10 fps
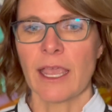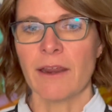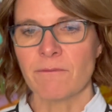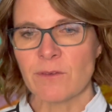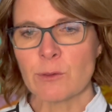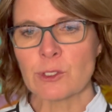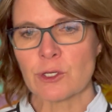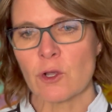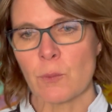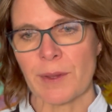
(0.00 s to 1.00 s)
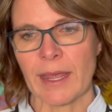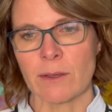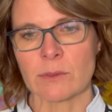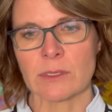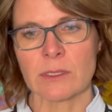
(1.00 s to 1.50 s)
and future open
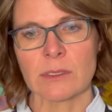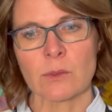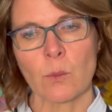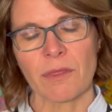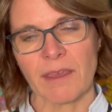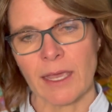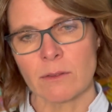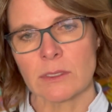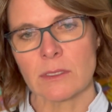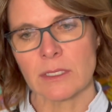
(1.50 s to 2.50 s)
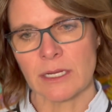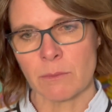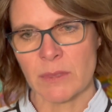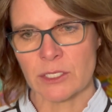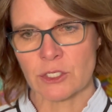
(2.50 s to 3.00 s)
houses with council and
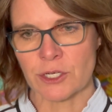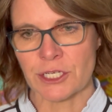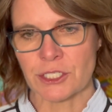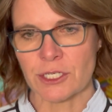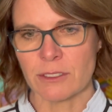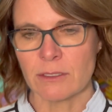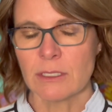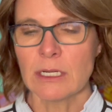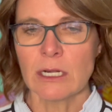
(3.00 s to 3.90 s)
administration